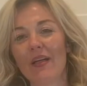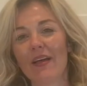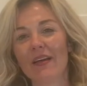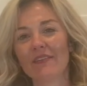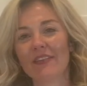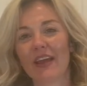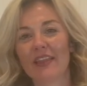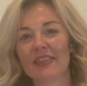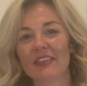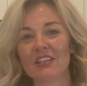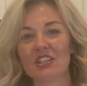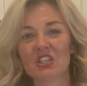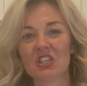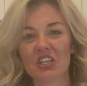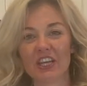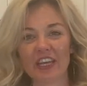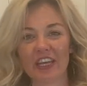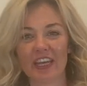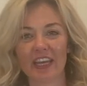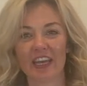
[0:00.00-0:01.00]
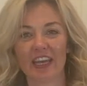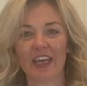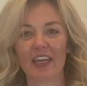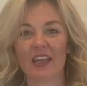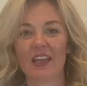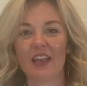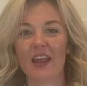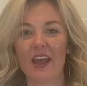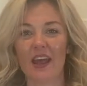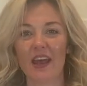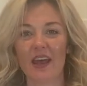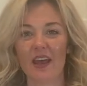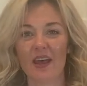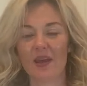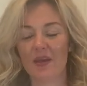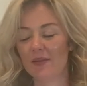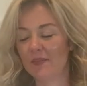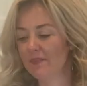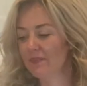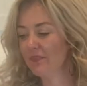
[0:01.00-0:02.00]
I've got the chicken
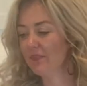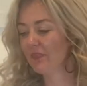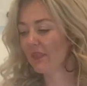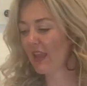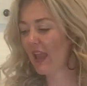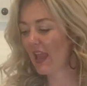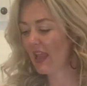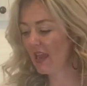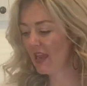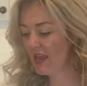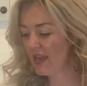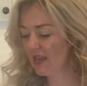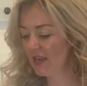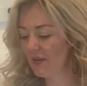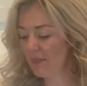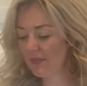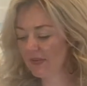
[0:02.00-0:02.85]
and